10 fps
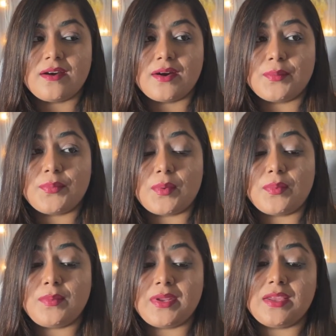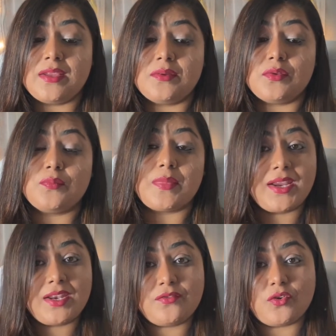Probably you
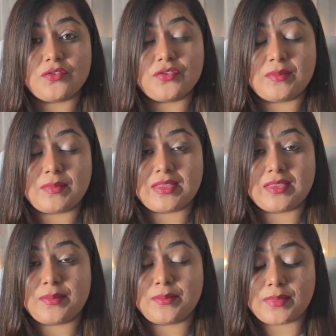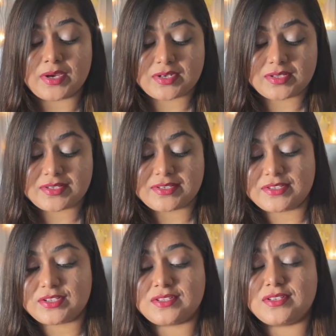might have already met them, but this
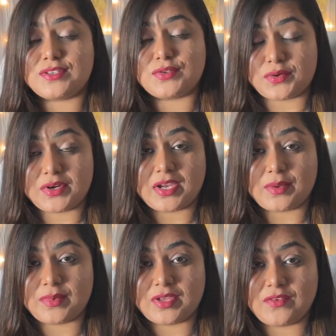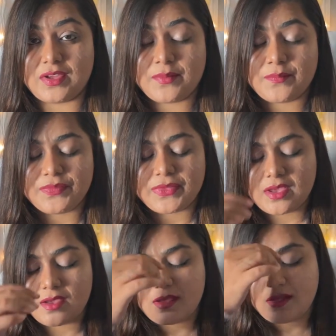is just the story I'm giving.
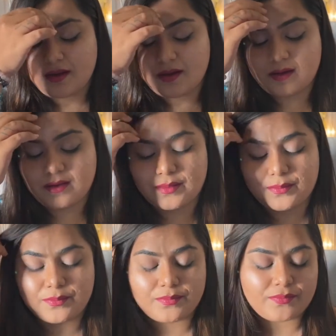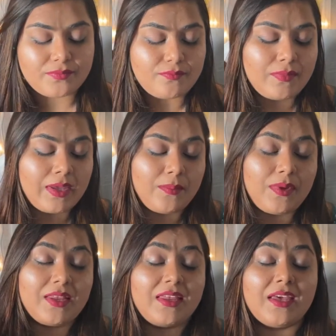
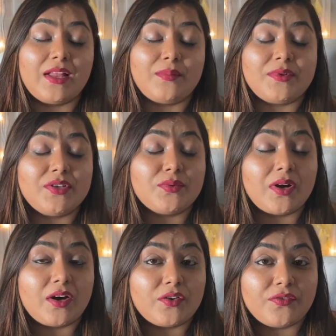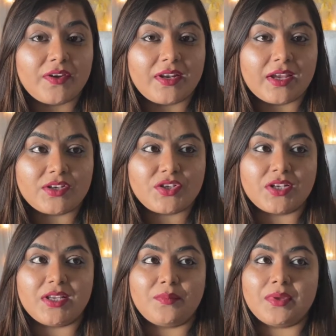Maybe they helped you out
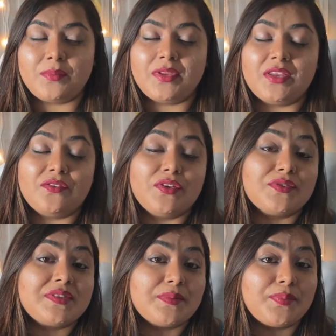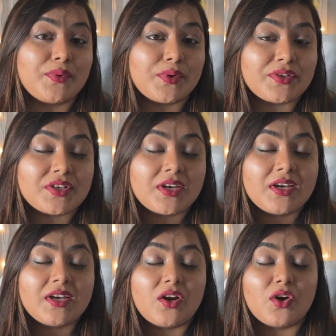financially, maybe they were your support,
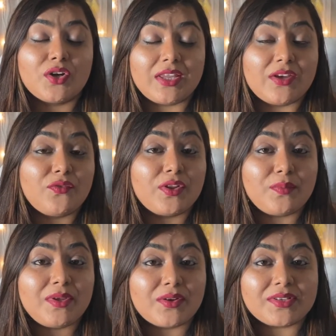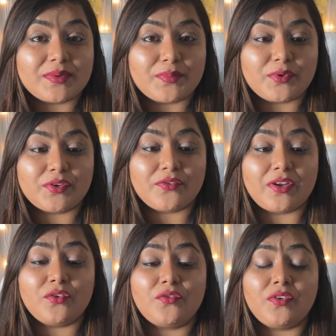or they will be your support
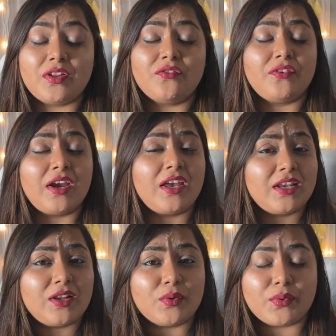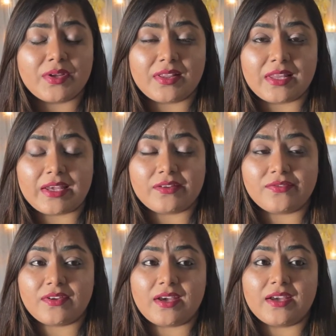when you feel very low in
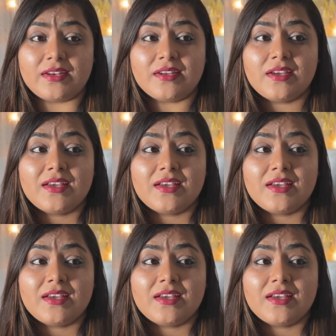life, and